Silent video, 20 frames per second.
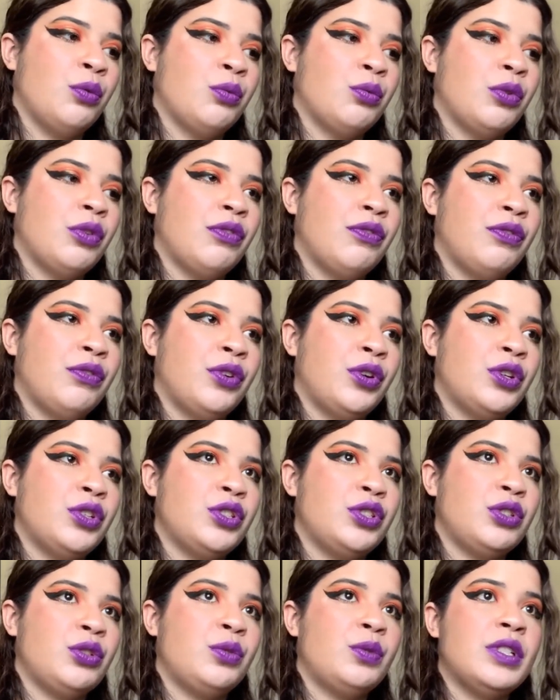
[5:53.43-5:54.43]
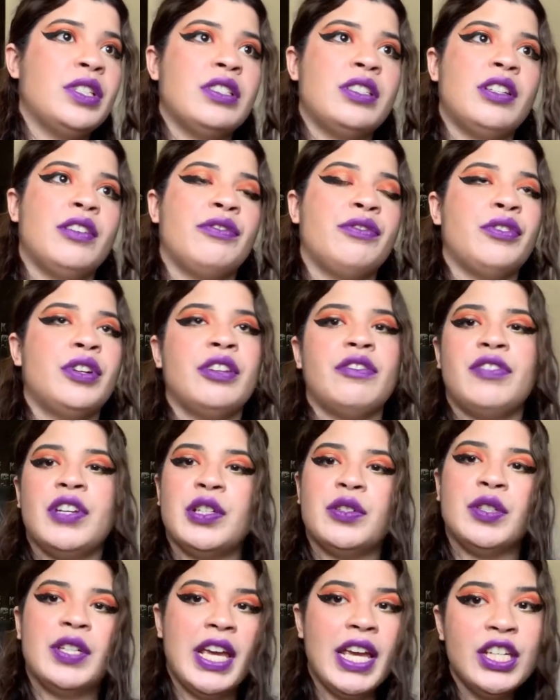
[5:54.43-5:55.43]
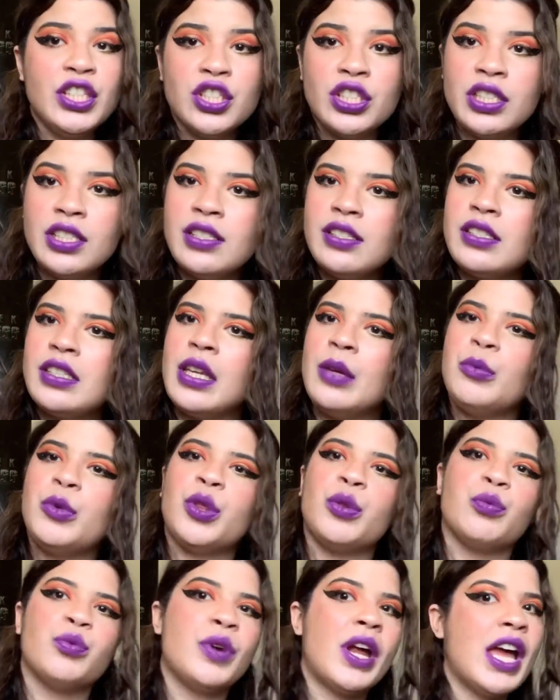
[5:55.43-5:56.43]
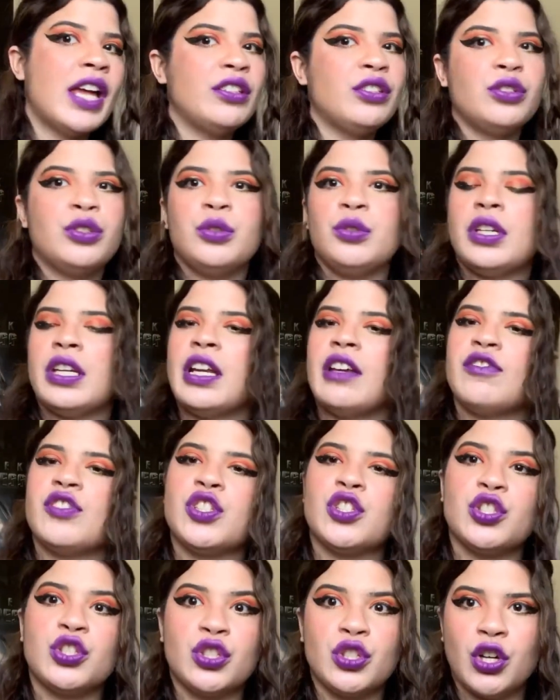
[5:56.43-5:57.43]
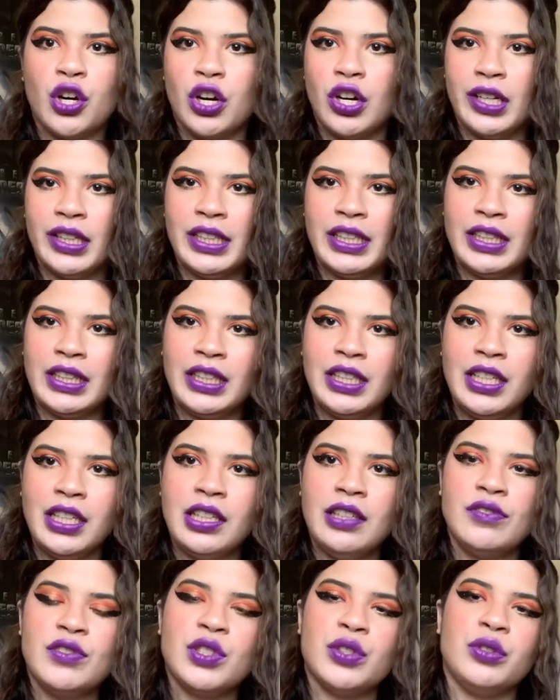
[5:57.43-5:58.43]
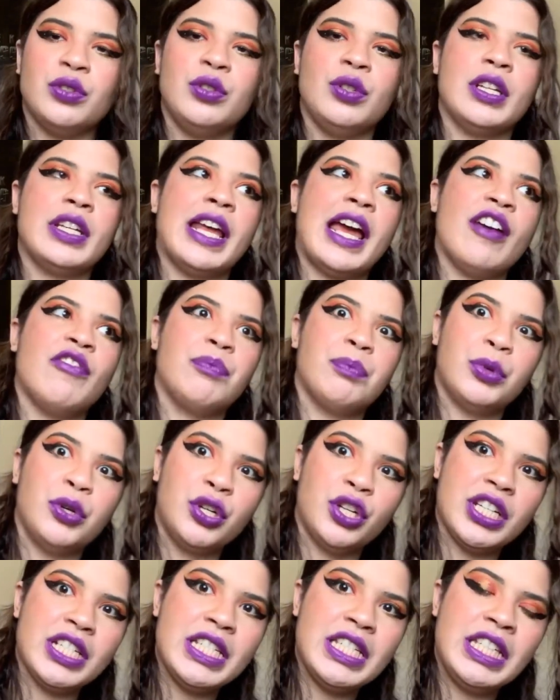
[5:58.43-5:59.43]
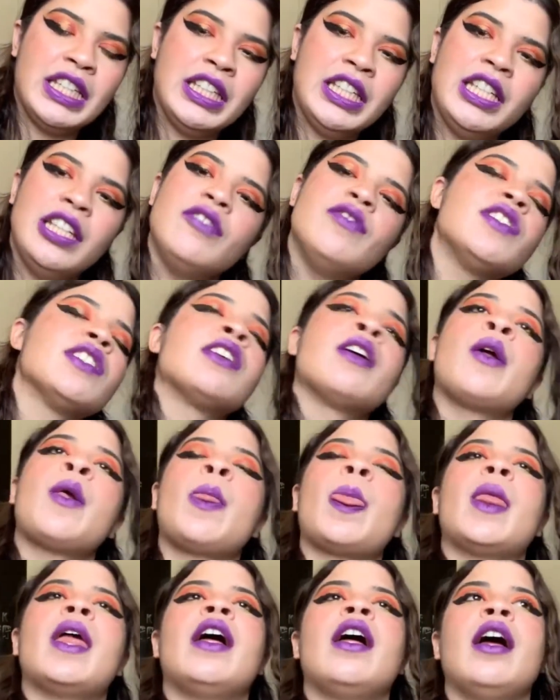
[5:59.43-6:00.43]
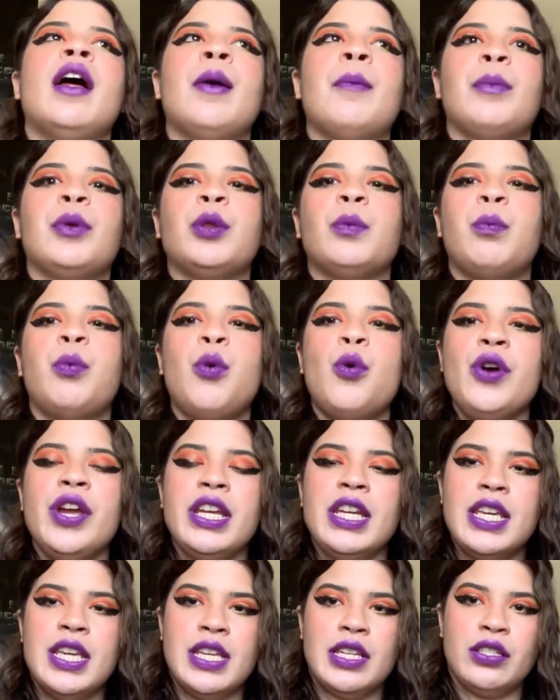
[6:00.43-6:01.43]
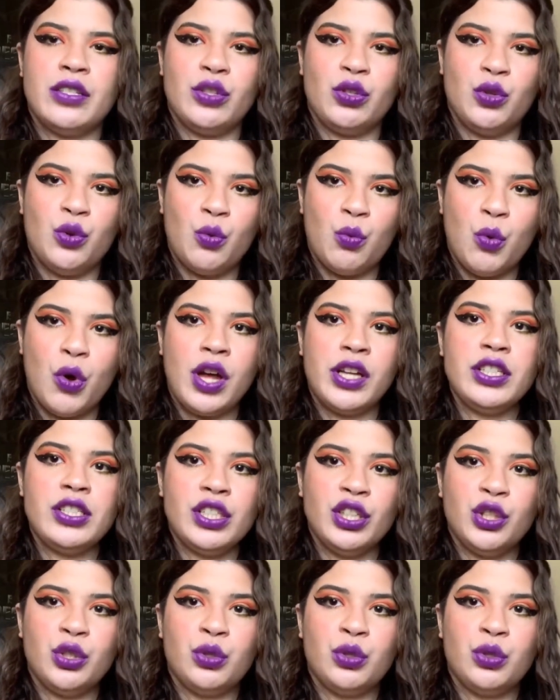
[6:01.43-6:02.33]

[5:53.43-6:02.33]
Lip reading: refer to in different variations. Same with red, you know, you can have scarlet leaves or you can have burgundy leaves. But the point is, you want to